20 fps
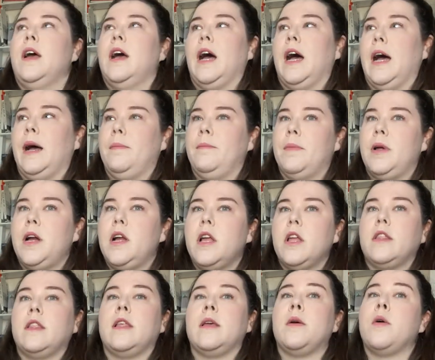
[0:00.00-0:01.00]

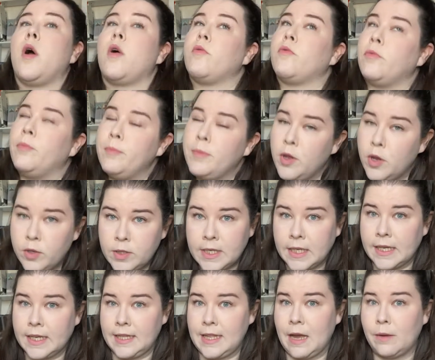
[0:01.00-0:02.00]
The
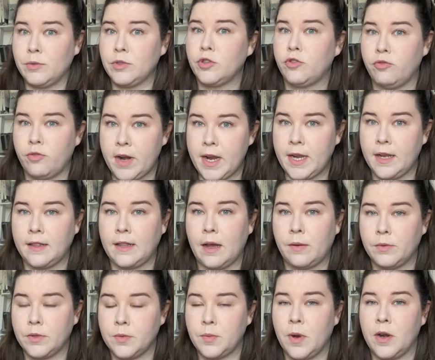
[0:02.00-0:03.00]
music in that was great. That
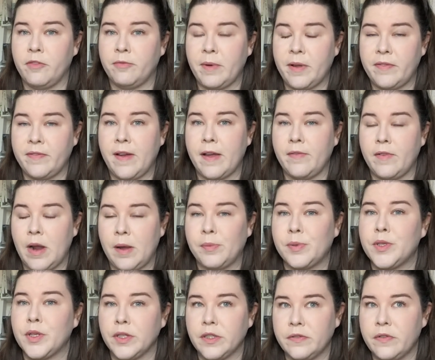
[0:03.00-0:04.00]
was one of my favourite
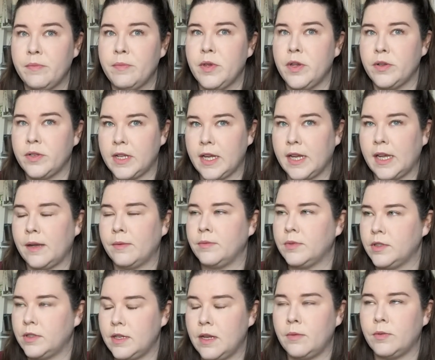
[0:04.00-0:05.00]
episodes for music. It
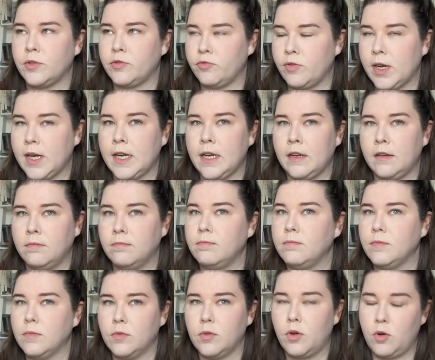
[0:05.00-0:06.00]
was really
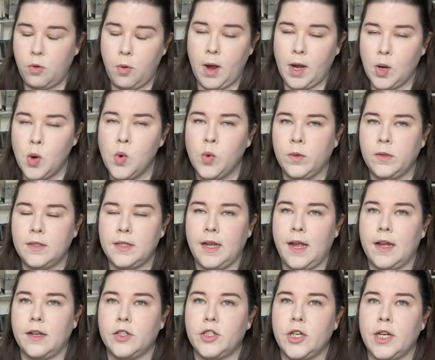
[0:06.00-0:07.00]
quite haunting,
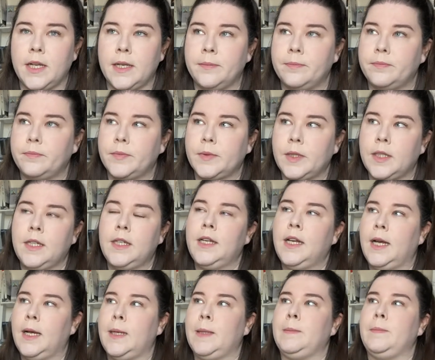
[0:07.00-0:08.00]
actually.
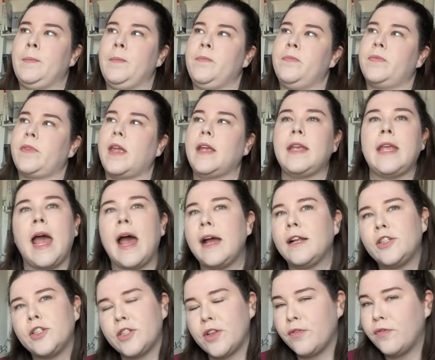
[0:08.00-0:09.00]
Yeah,
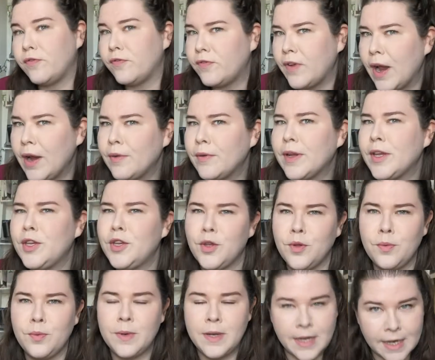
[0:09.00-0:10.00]
just a very
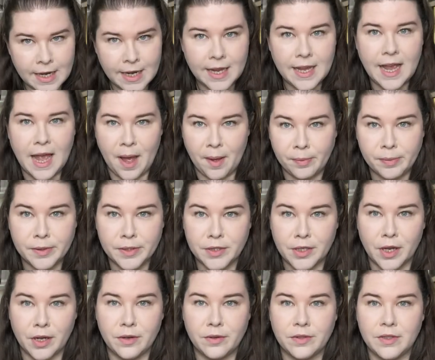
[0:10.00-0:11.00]
unique
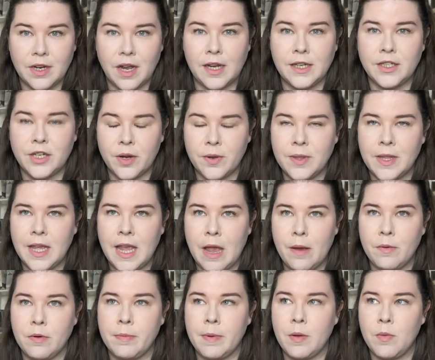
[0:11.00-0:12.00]
episode. I don't think it
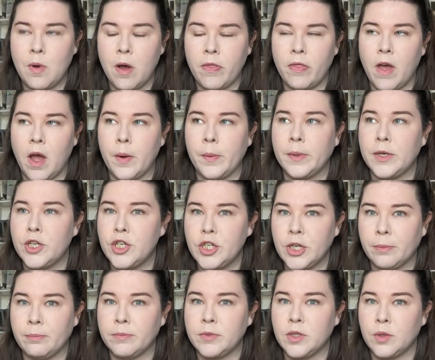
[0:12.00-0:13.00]
would be one that I would
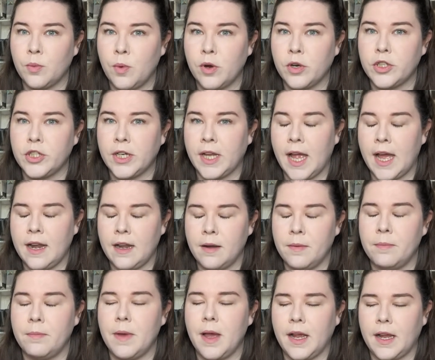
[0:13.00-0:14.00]
jump to watch
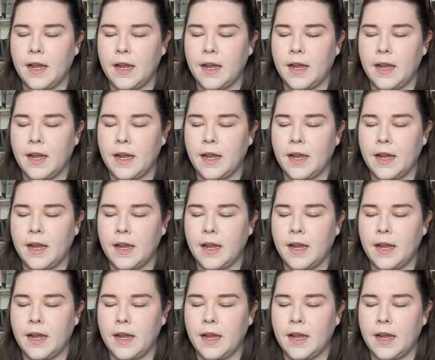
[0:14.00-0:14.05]
again.